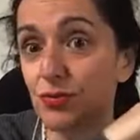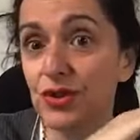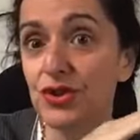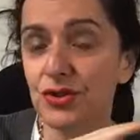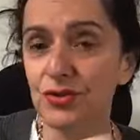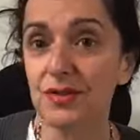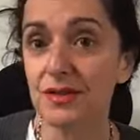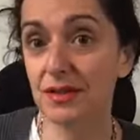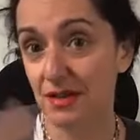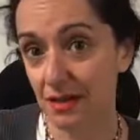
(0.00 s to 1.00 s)

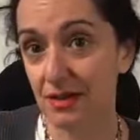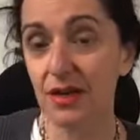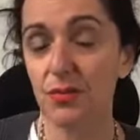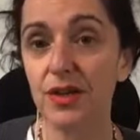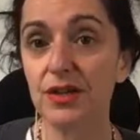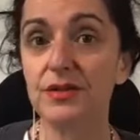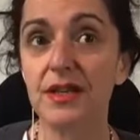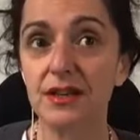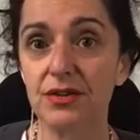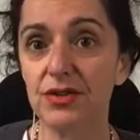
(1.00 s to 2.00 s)
reduce like what you
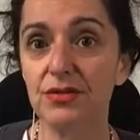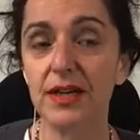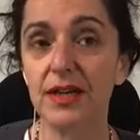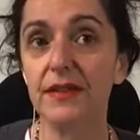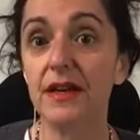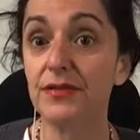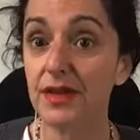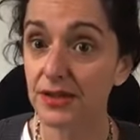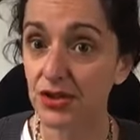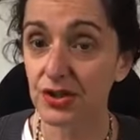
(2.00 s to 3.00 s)
say you're doing, and then
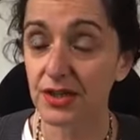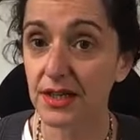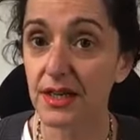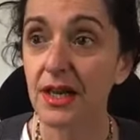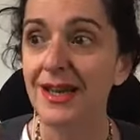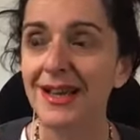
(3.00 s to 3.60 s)
eventually